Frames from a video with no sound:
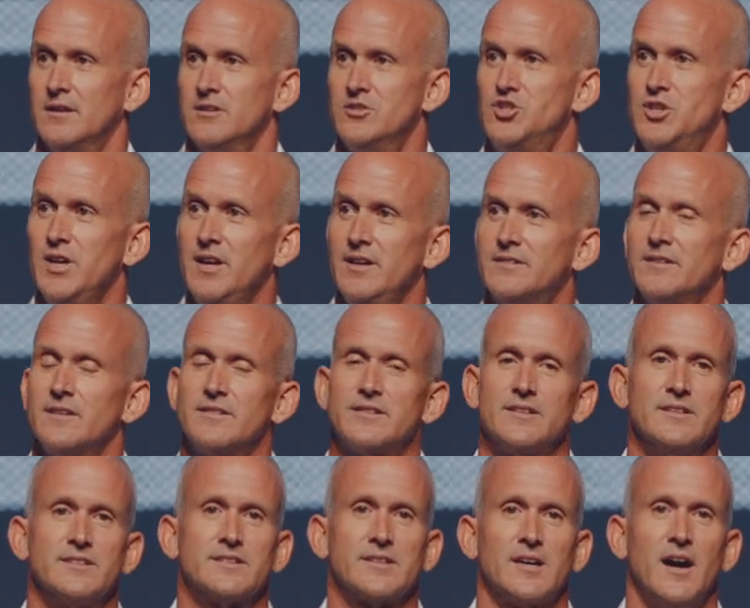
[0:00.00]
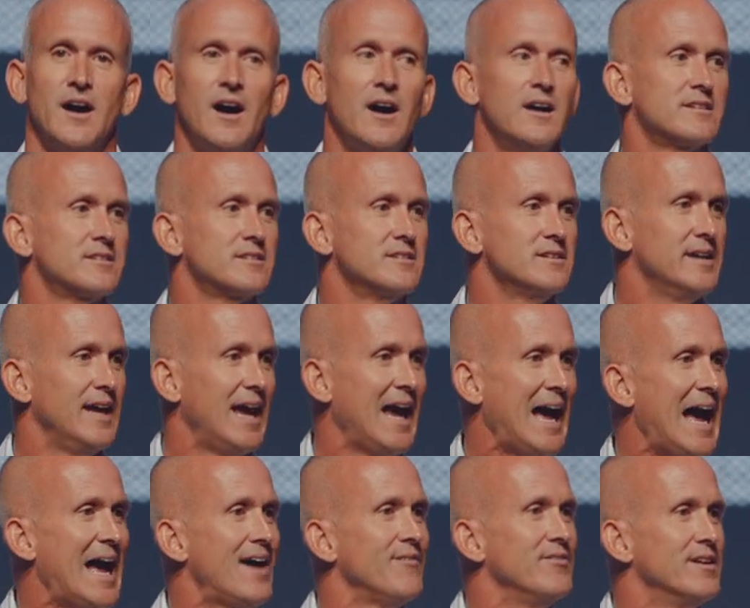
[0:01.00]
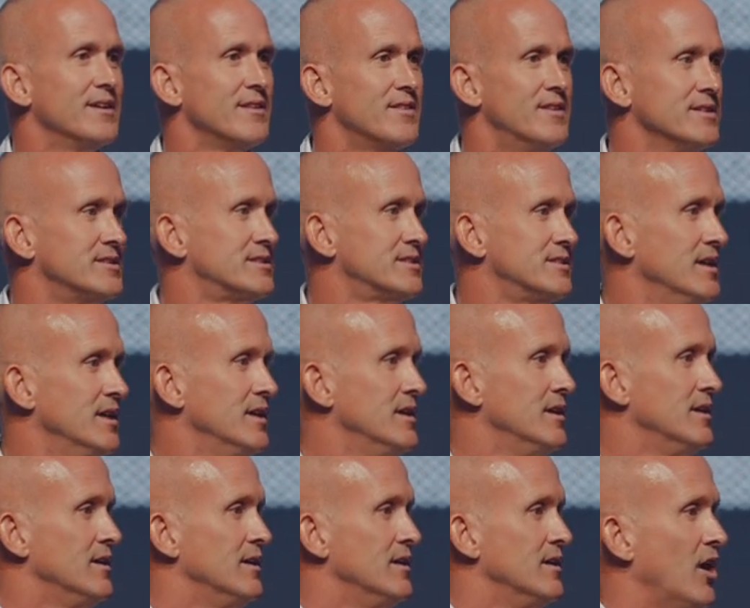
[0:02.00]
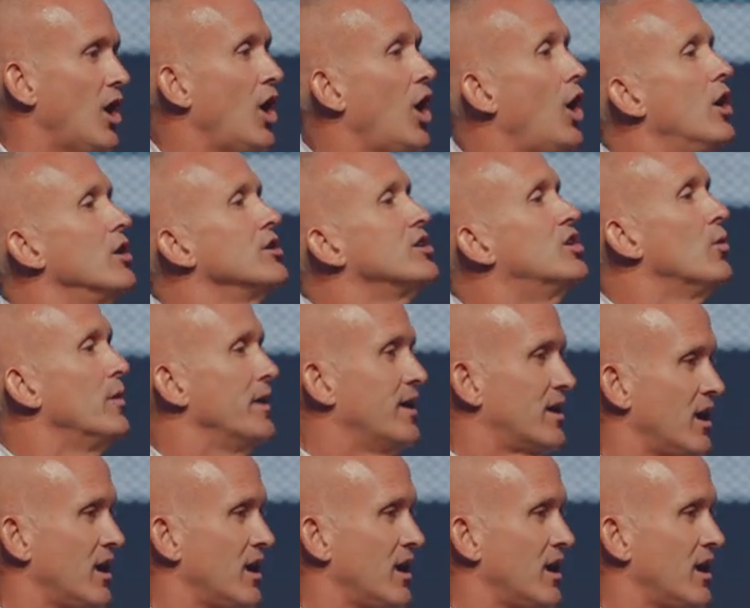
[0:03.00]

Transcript: Jesus is constantly having this ongoing